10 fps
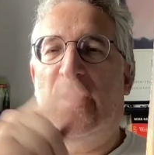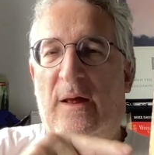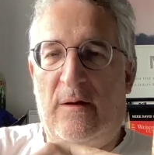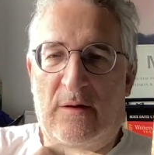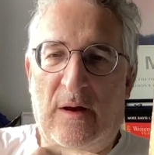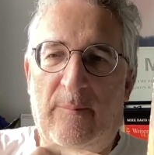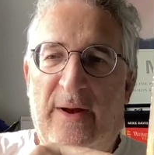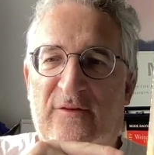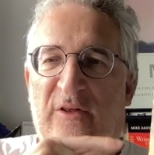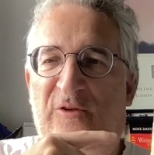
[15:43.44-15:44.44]
and I'll come
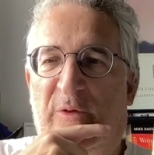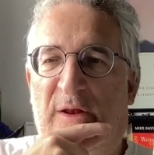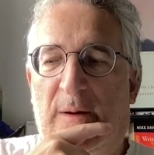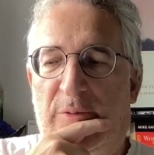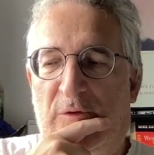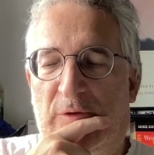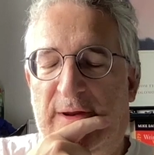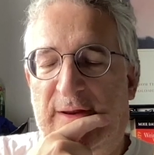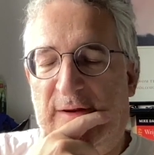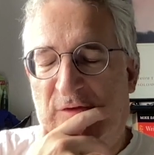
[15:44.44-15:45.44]
back to those with a couple of
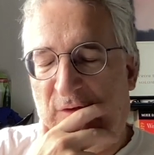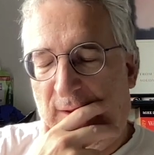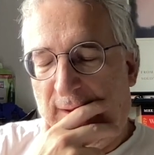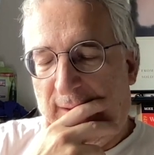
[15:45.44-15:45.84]
readings.